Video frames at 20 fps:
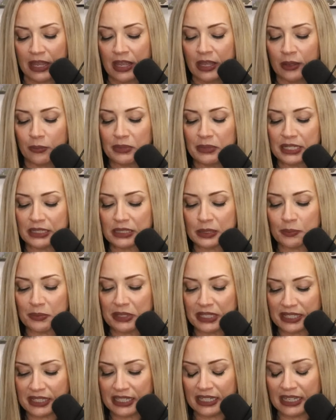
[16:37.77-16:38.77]
means
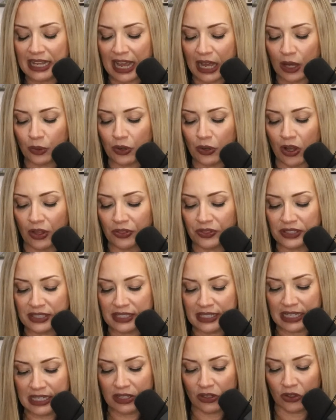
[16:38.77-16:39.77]
missing out on the
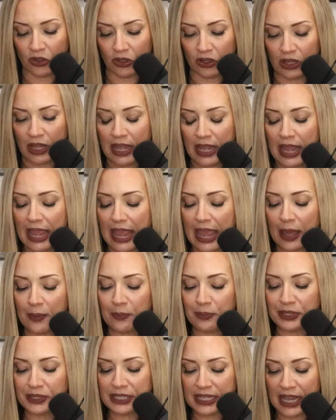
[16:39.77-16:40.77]
deal and
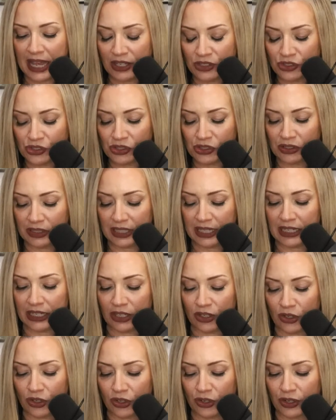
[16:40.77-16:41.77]
potentially
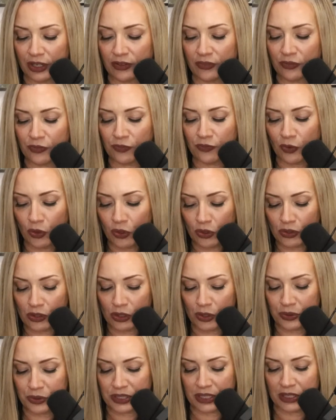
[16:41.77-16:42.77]
incurring full
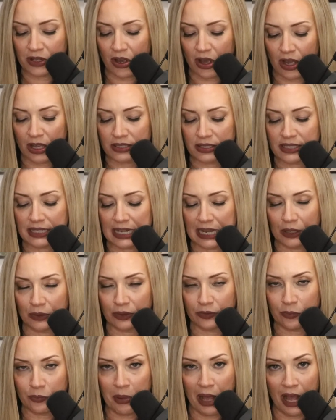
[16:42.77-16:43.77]
closing costs out
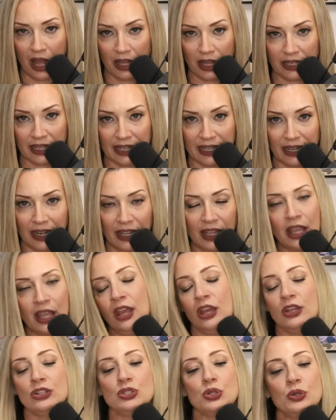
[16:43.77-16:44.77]
of pocket.
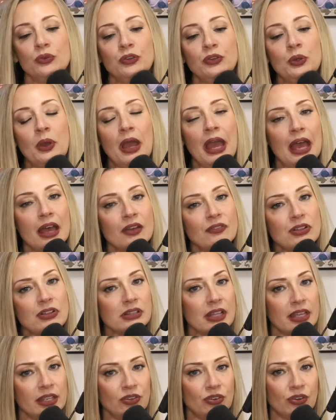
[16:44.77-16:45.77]
So if you have a
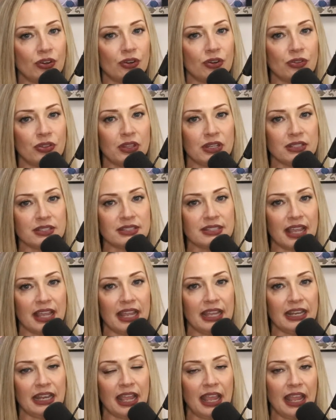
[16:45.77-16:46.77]
lender that is
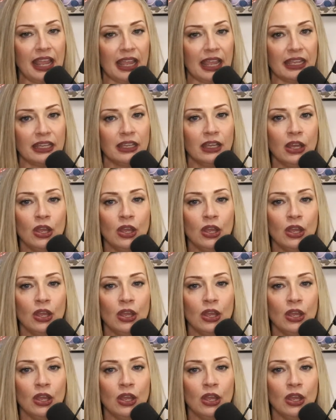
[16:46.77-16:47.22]
saying, hey,